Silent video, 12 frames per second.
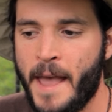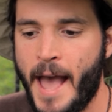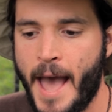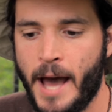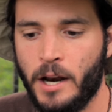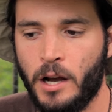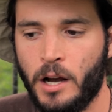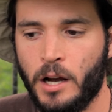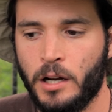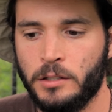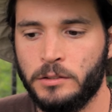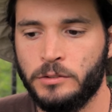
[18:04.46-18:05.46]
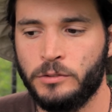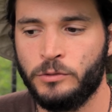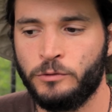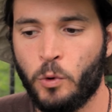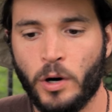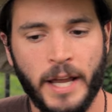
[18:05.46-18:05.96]
at
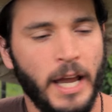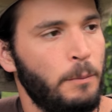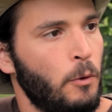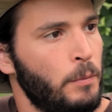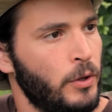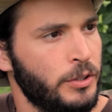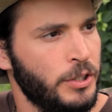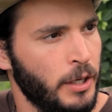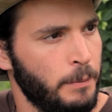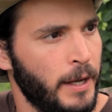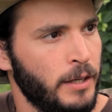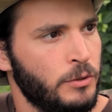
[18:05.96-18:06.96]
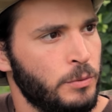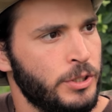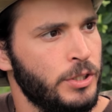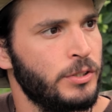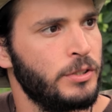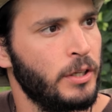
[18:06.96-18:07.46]
Fort Campbell Military Base,
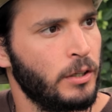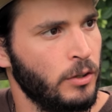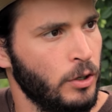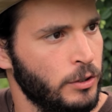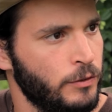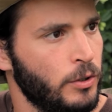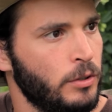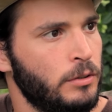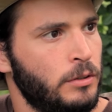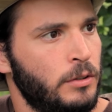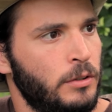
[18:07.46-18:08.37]
which is near Clarksville,